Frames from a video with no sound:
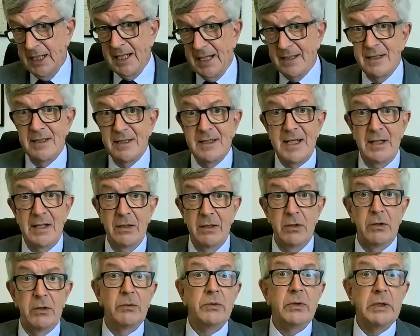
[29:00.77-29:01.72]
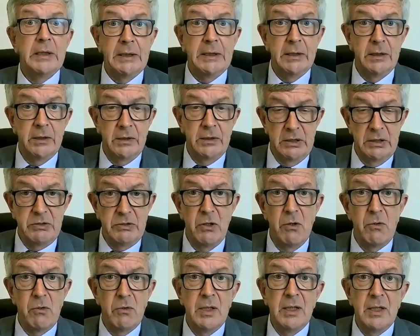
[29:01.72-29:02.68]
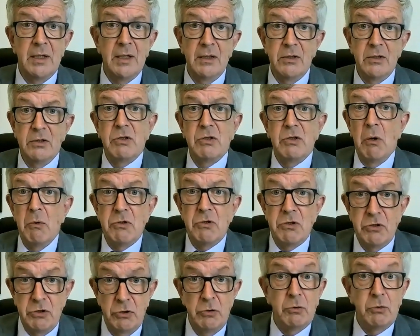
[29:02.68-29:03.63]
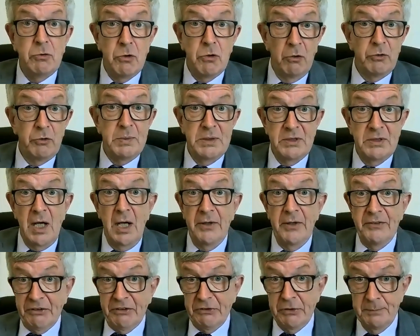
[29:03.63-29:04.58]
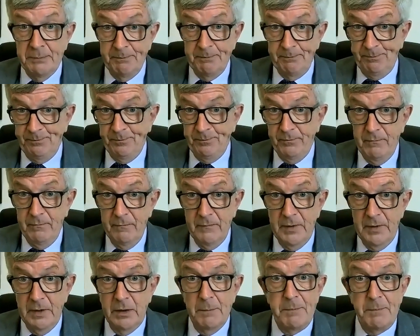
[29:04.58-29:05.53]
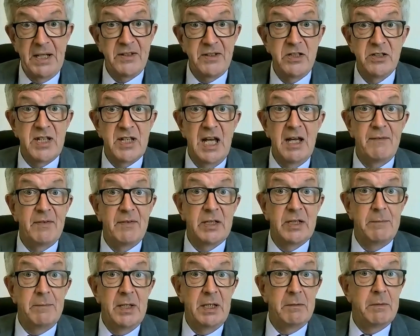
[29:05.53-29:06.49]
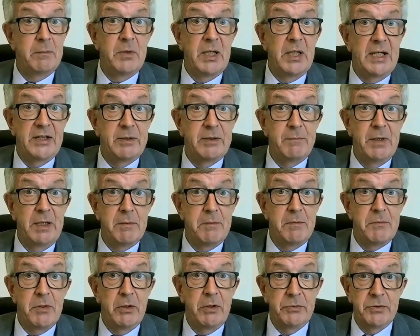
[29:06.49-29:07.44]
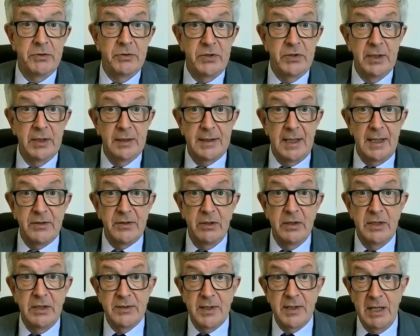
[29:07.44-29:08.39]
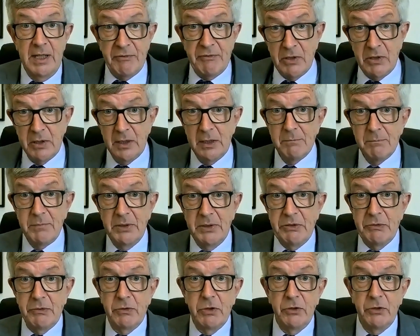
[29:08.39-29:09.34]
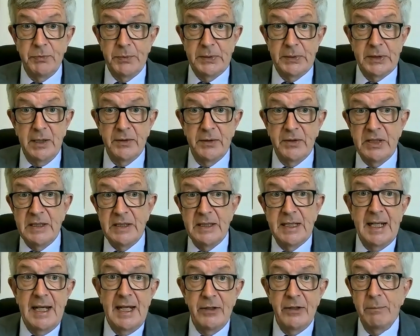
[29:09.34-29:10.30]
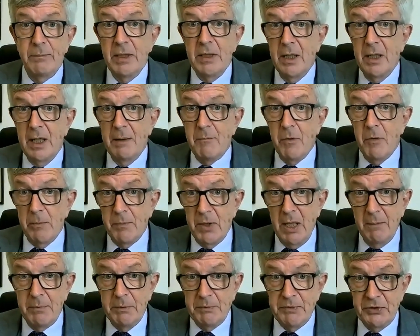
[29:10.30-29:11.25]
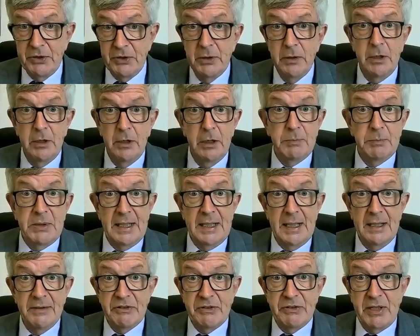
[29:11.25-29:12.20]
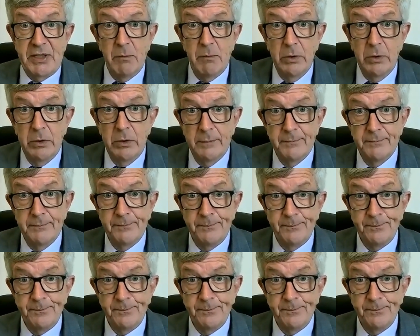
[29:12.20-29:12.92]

It has to stand alone. Don't do gross misconduct. The best you save is the minimum notice. That's all you save by doing gross misconduct, and you can end up in a lot more problems. Hope that answers that one.